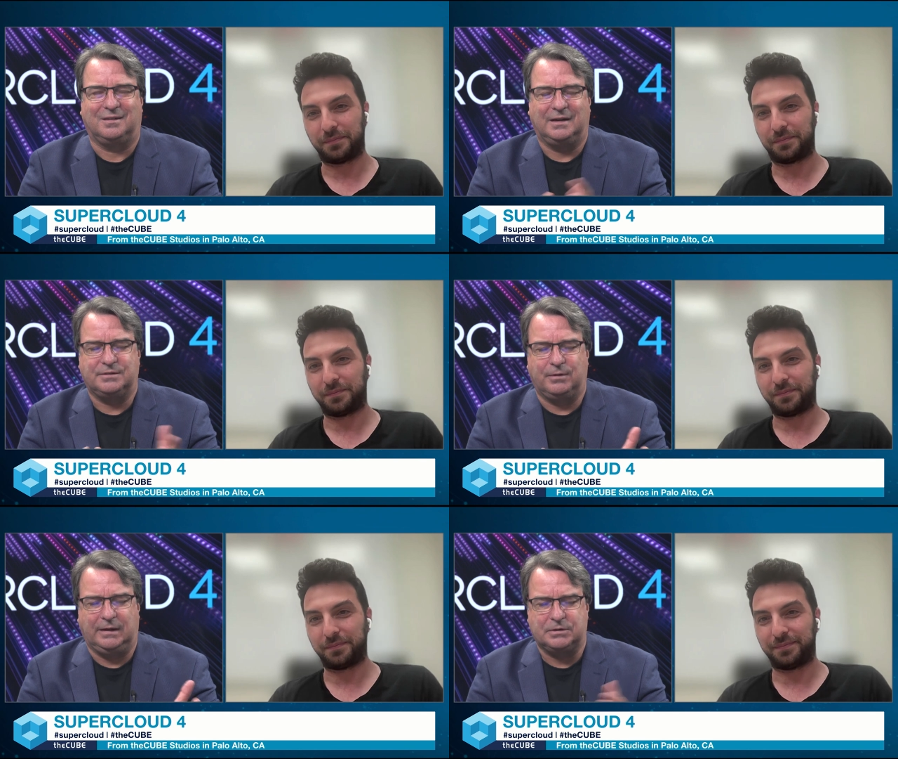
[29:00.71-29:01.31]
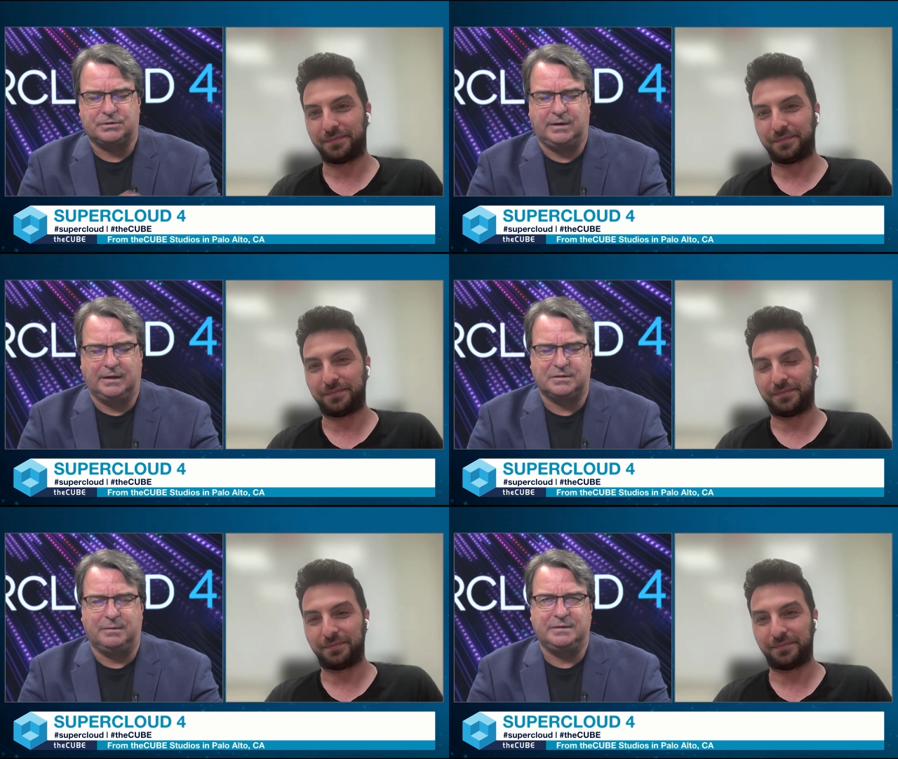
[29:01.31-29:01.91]
Speaker 1: It's really interesting. In
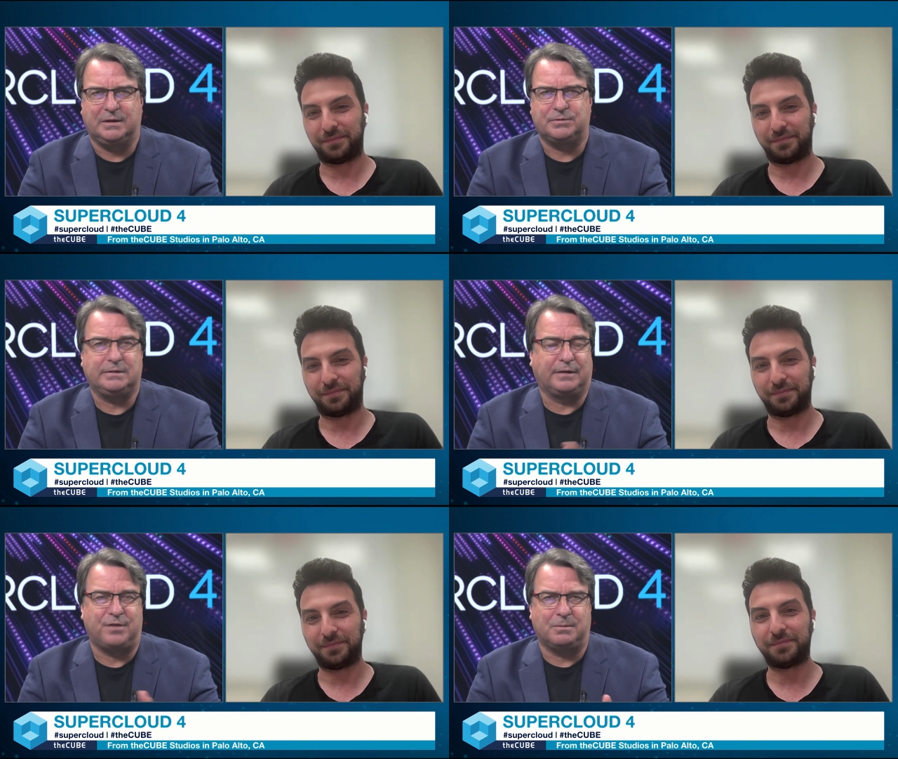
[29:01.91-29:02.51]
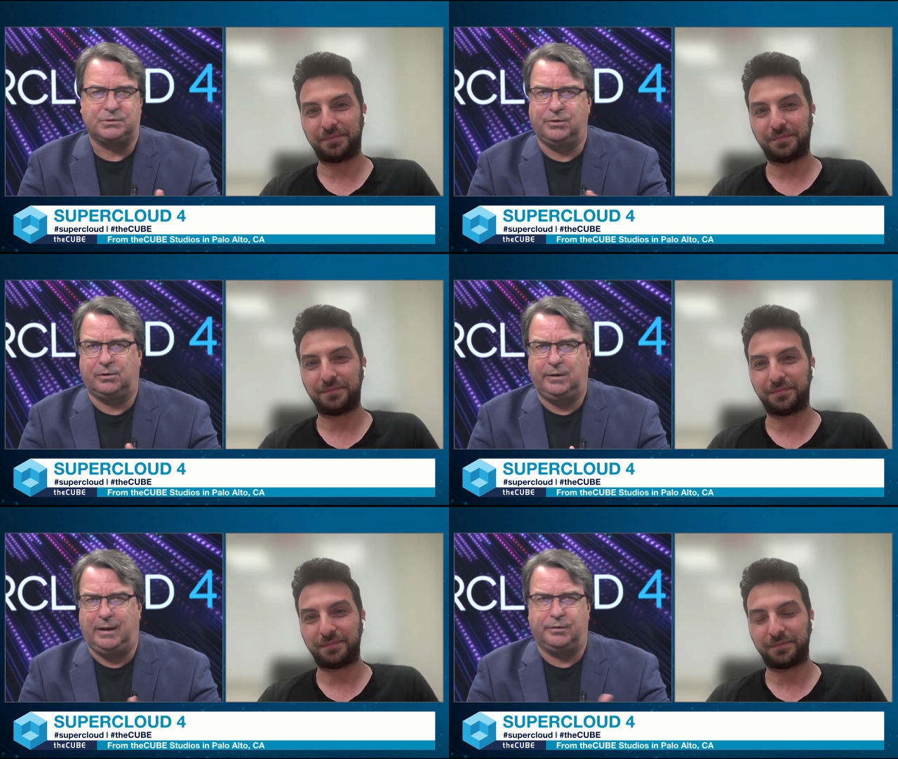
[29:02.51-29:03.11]
some of these industries like pharmaceutical,
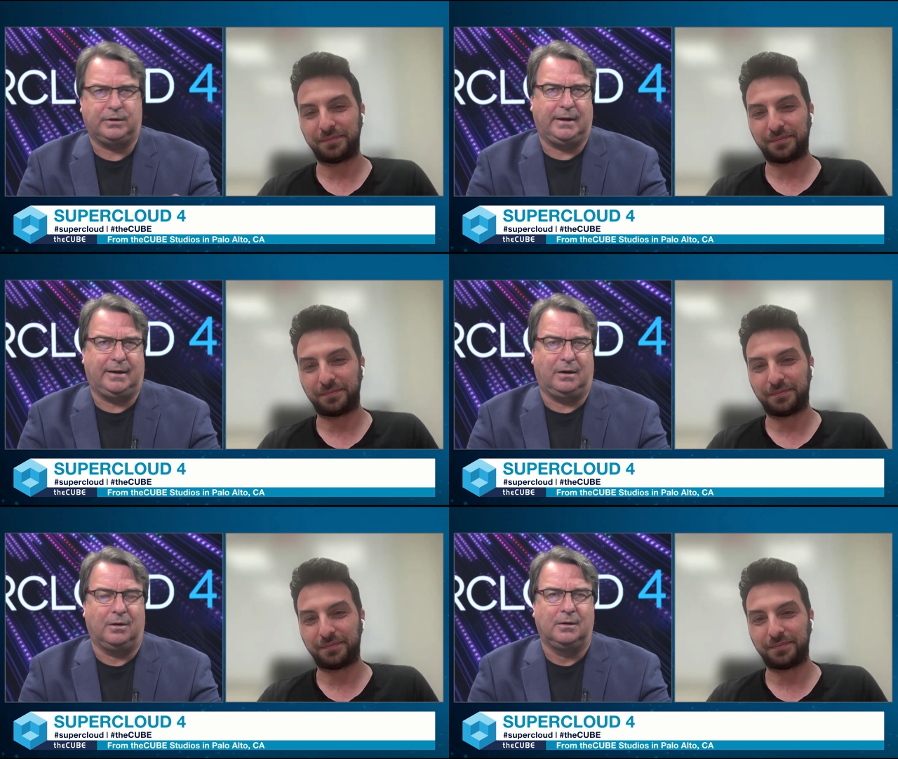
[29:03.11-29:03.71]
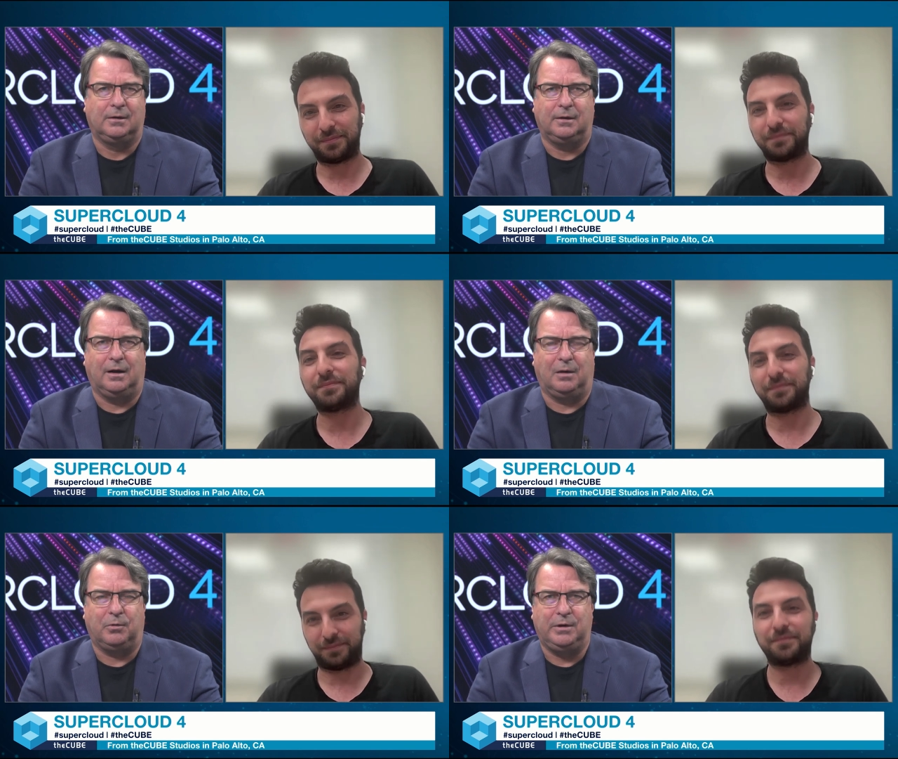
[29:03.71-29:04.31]
healthcare,
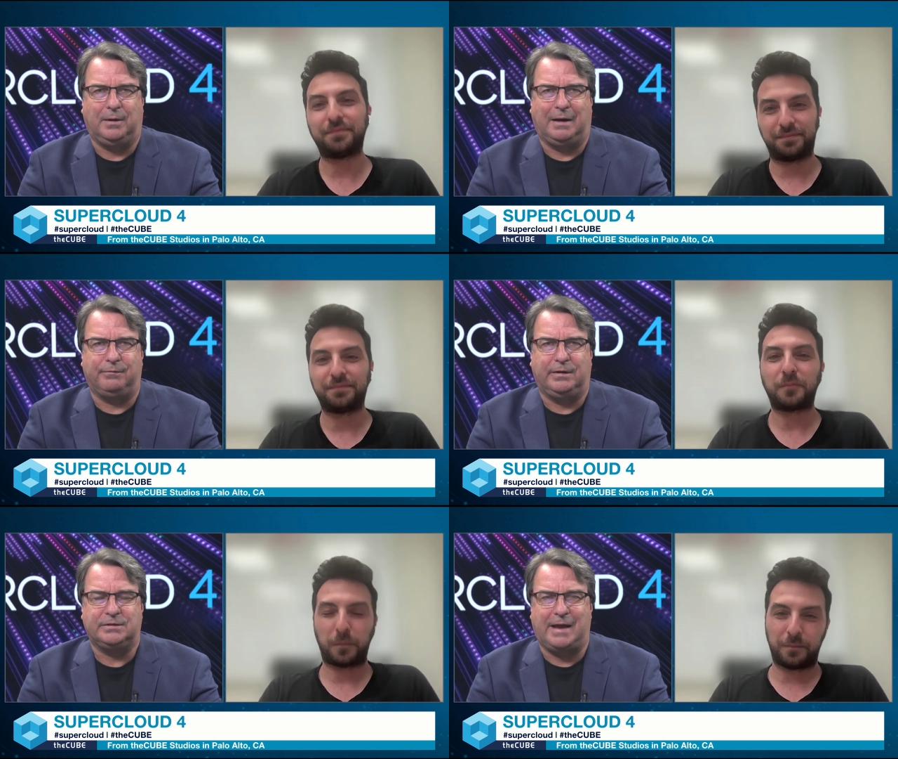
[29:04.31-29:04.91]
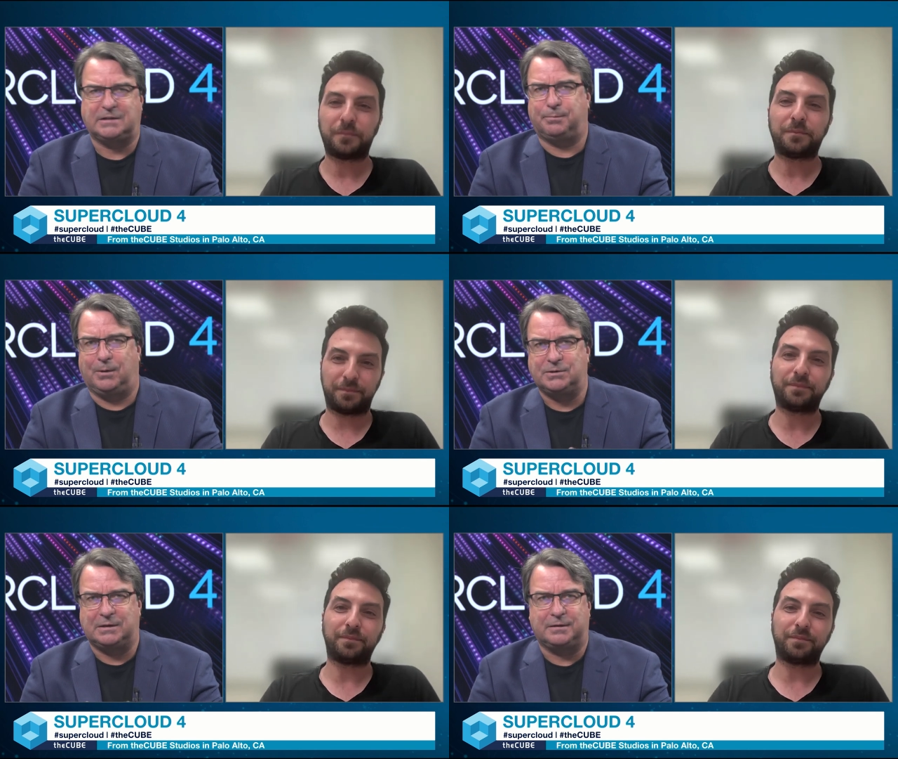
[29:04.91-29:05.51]
where you have these
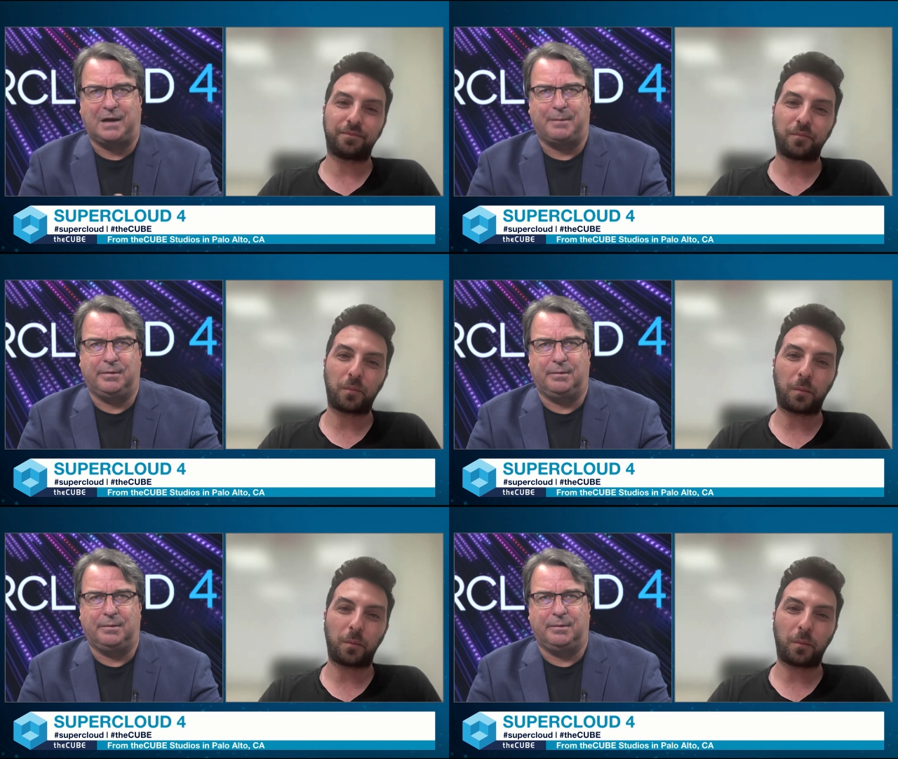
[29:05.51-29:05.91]
experts at the top of the